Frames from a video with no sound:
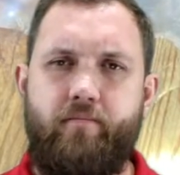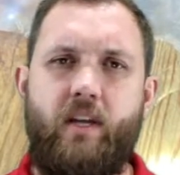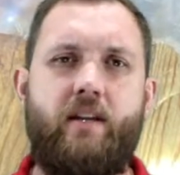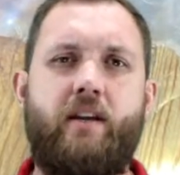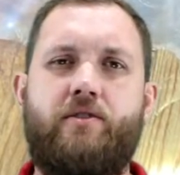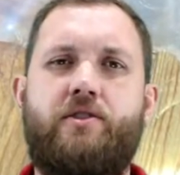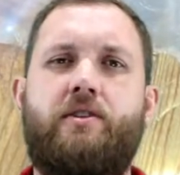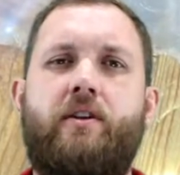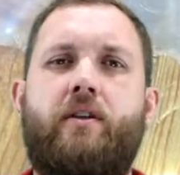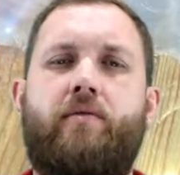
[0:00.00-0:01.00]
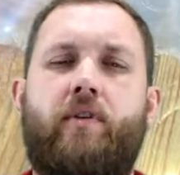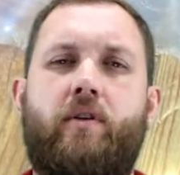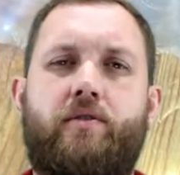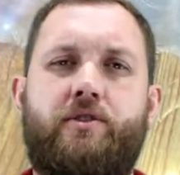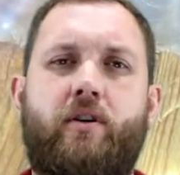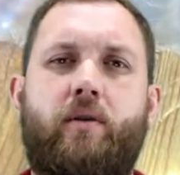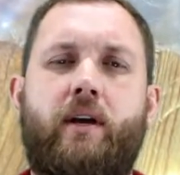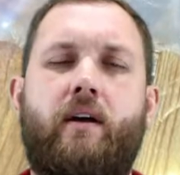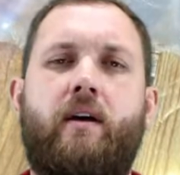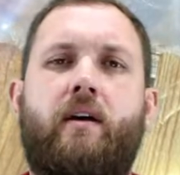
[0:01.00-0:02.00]
And then here's just another photo
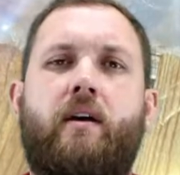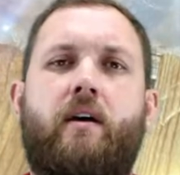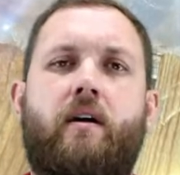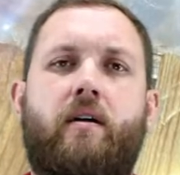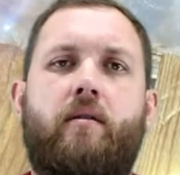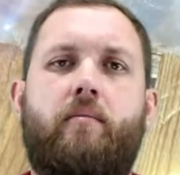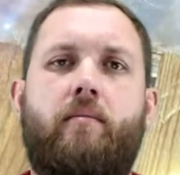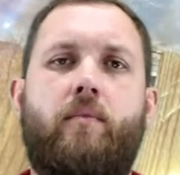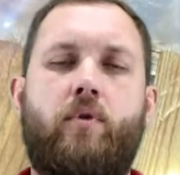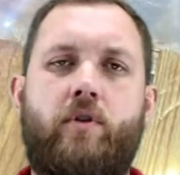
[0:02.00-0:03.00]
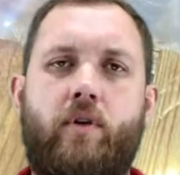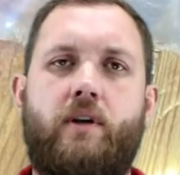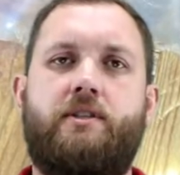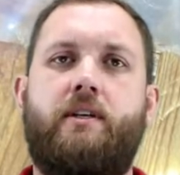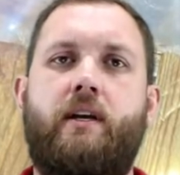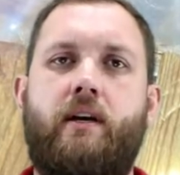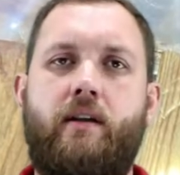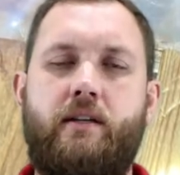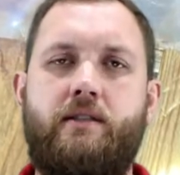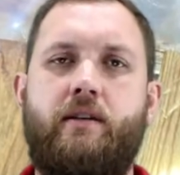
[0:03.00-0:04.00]
showing more crushing
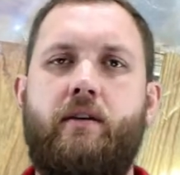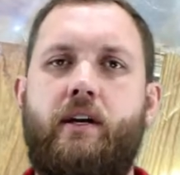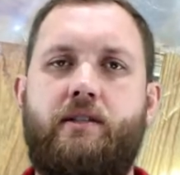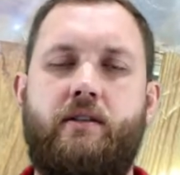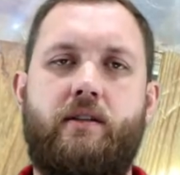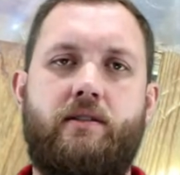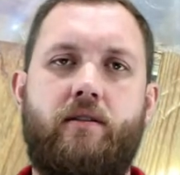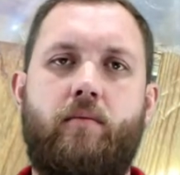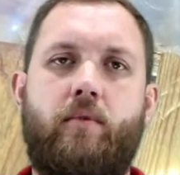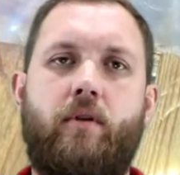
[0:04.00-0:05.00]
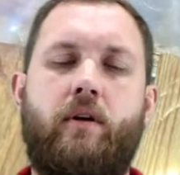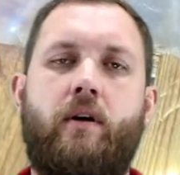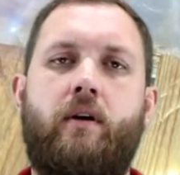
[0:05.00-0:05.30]
and deterioration of this lumber.